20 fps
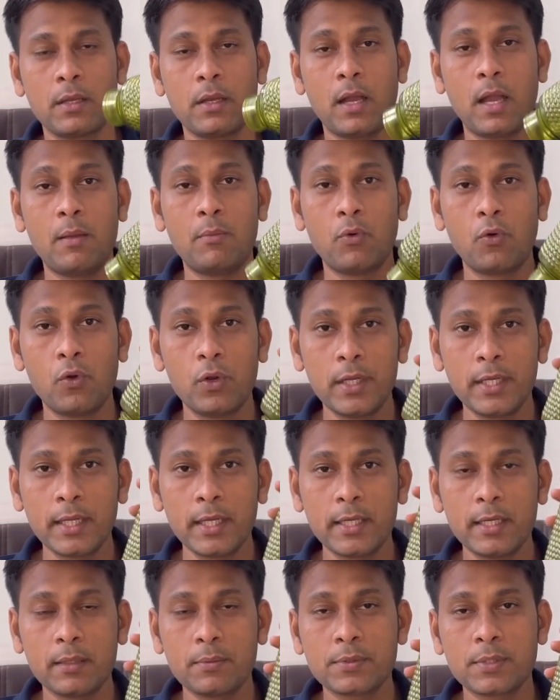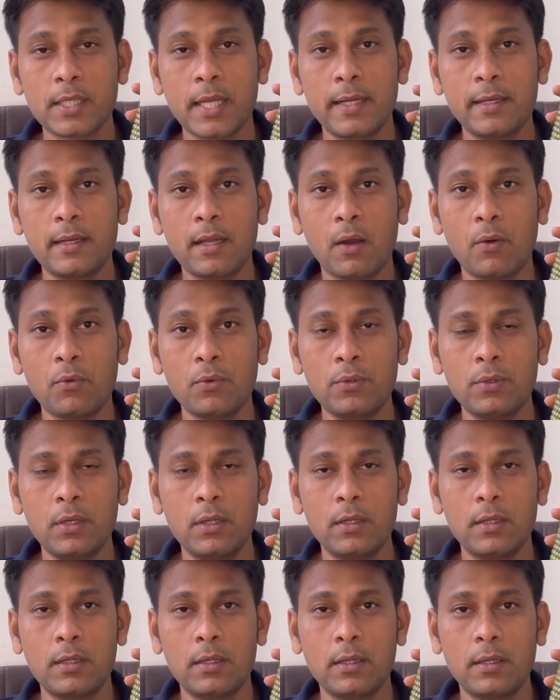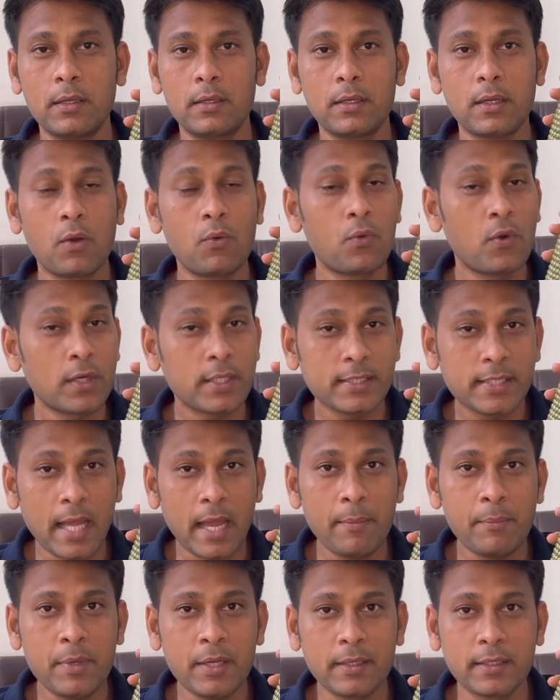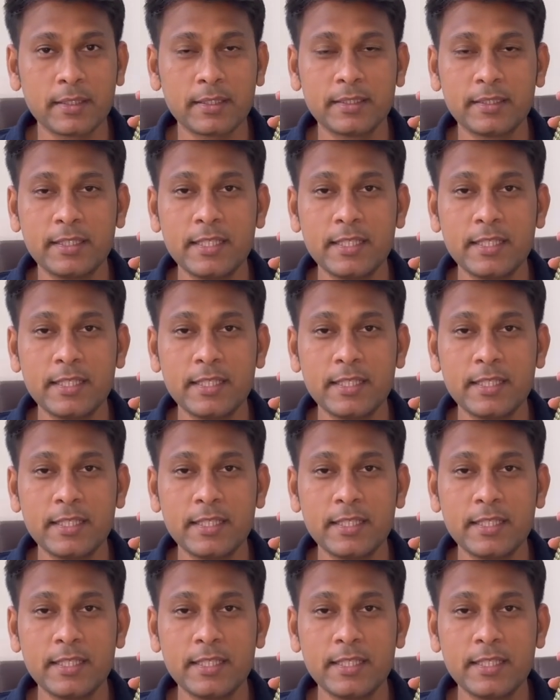I am holding it upside down. Now what is happening?